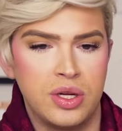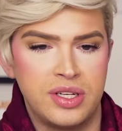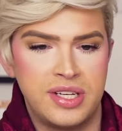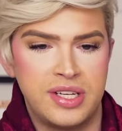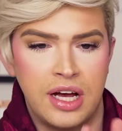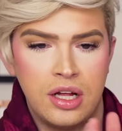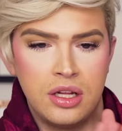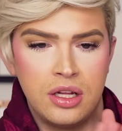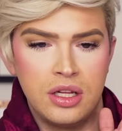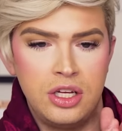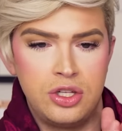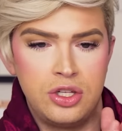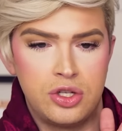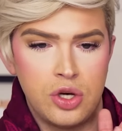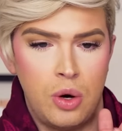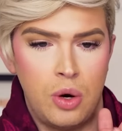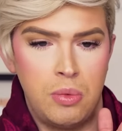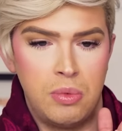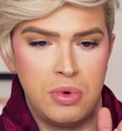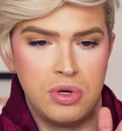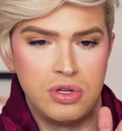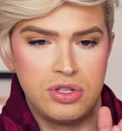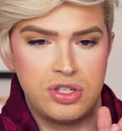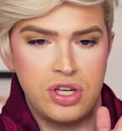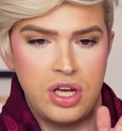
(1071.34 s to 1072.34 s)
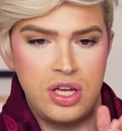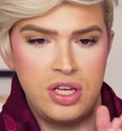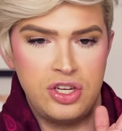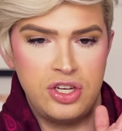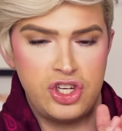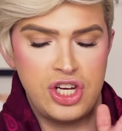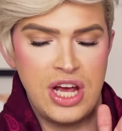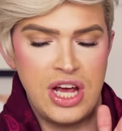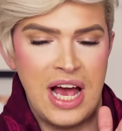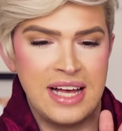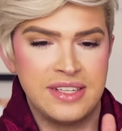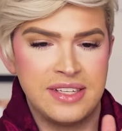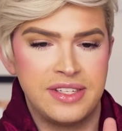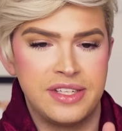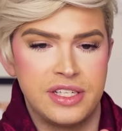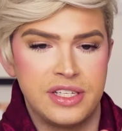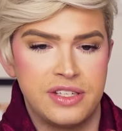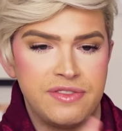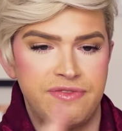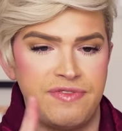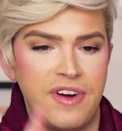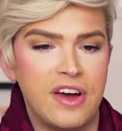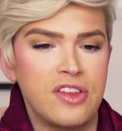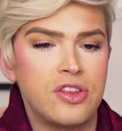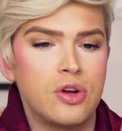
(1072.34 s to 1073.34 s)
could tell it's almost. She has
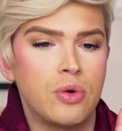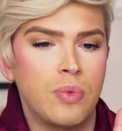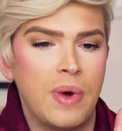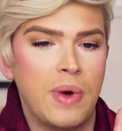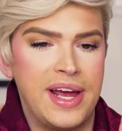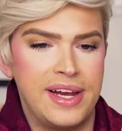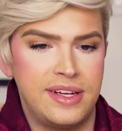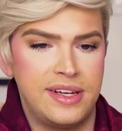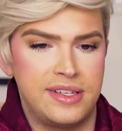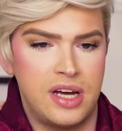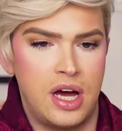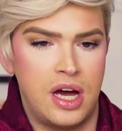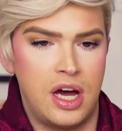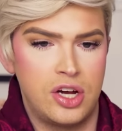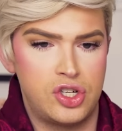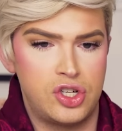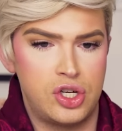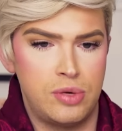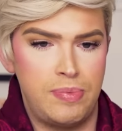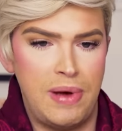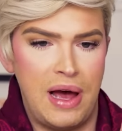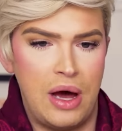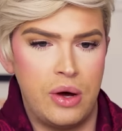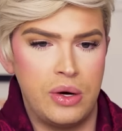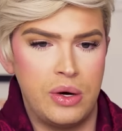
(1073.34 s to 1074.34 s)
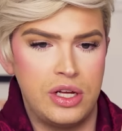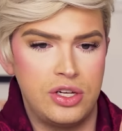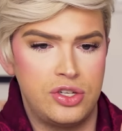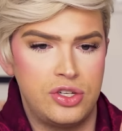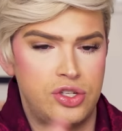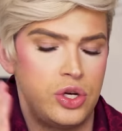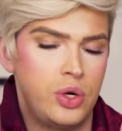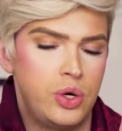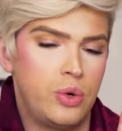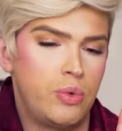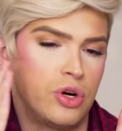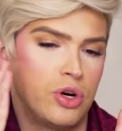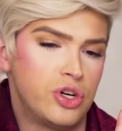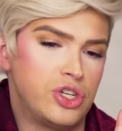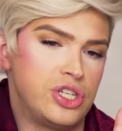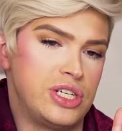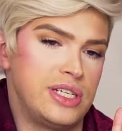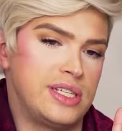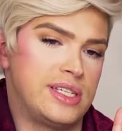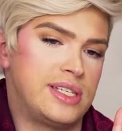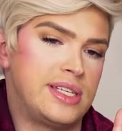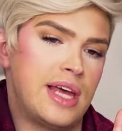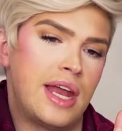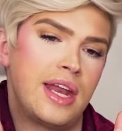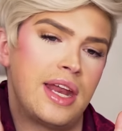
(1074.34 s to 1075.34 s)
this featherweight touch about it too, where
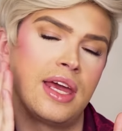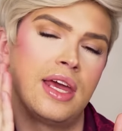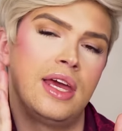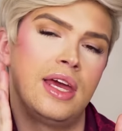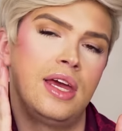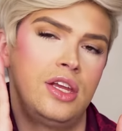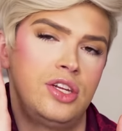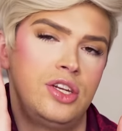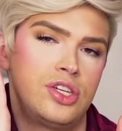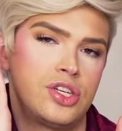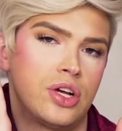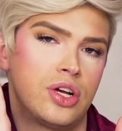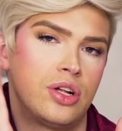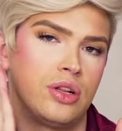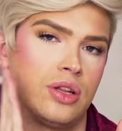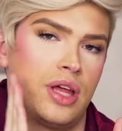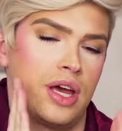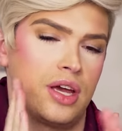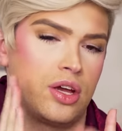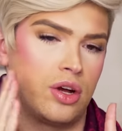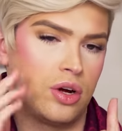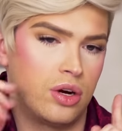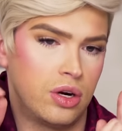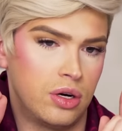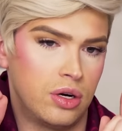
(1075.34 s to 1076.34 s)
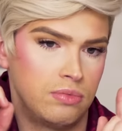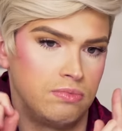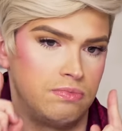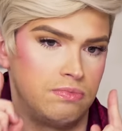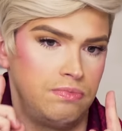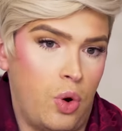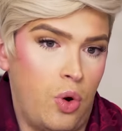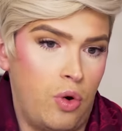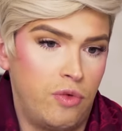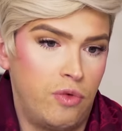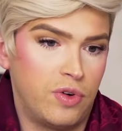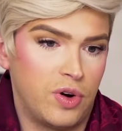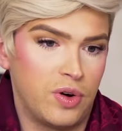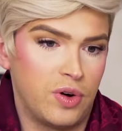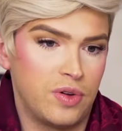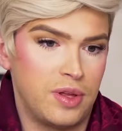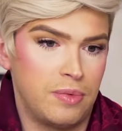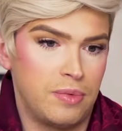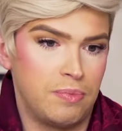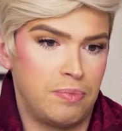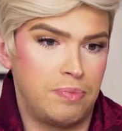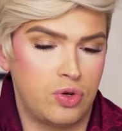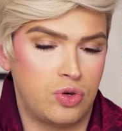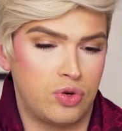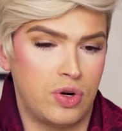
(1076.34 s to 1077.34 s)
she's setting it into like her over
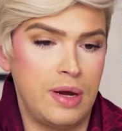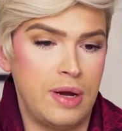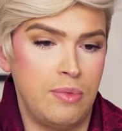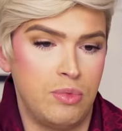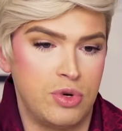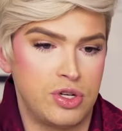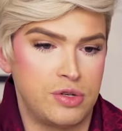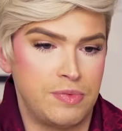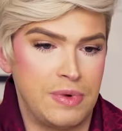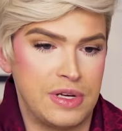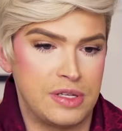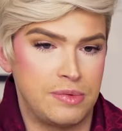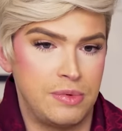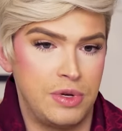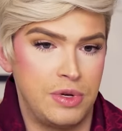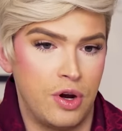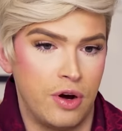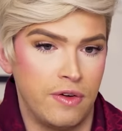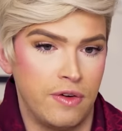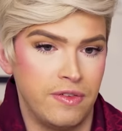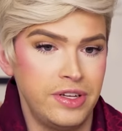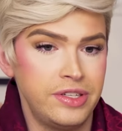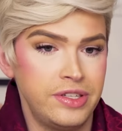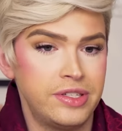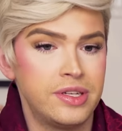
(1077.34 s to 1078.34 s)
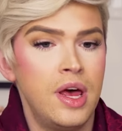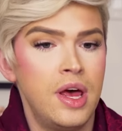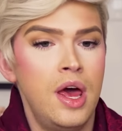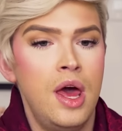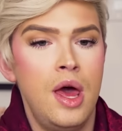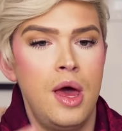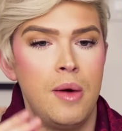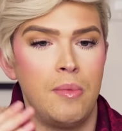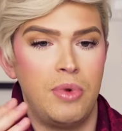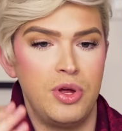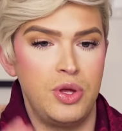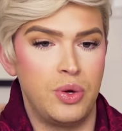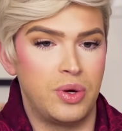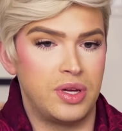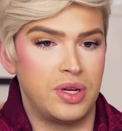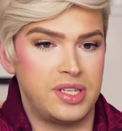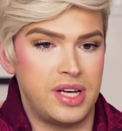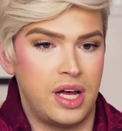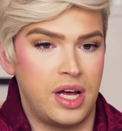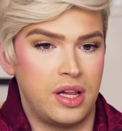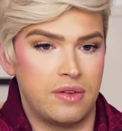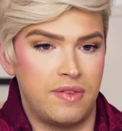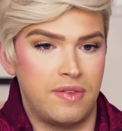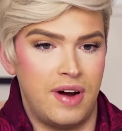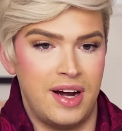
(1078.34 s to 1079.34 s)
the cream, which makes me nervous. But you could
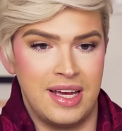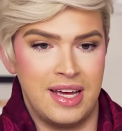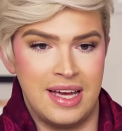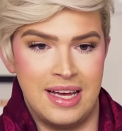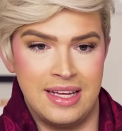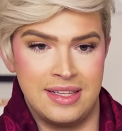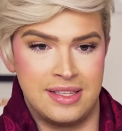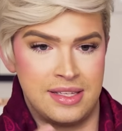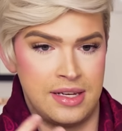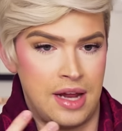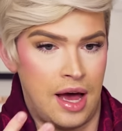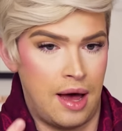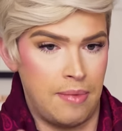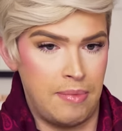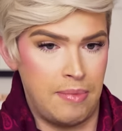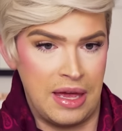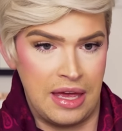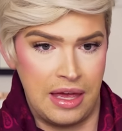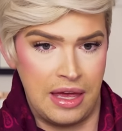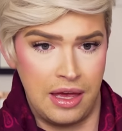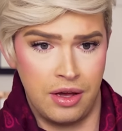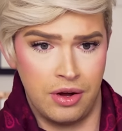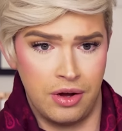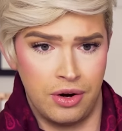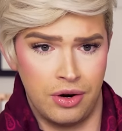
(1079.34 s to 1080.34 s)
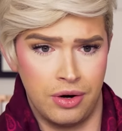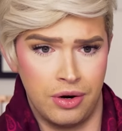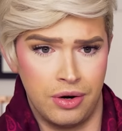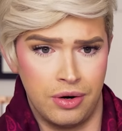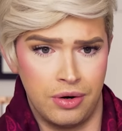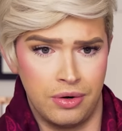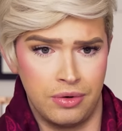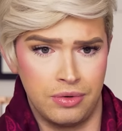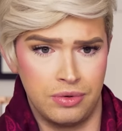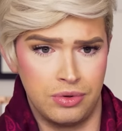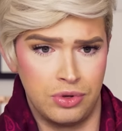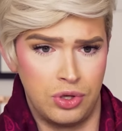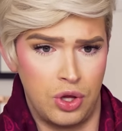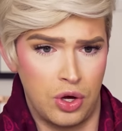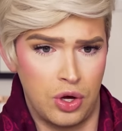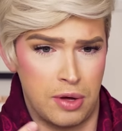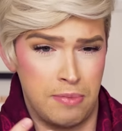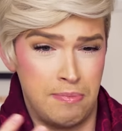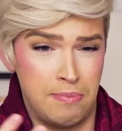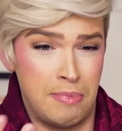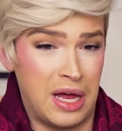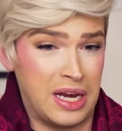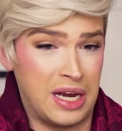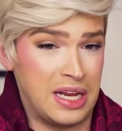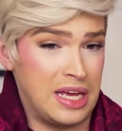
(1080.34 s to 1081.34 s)
tell already it's not making her
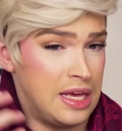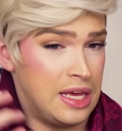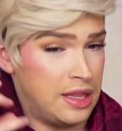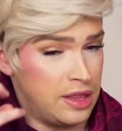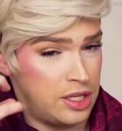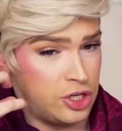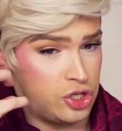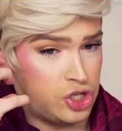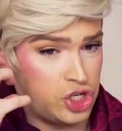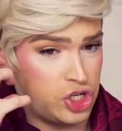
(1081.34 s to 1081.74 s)
look muddy in the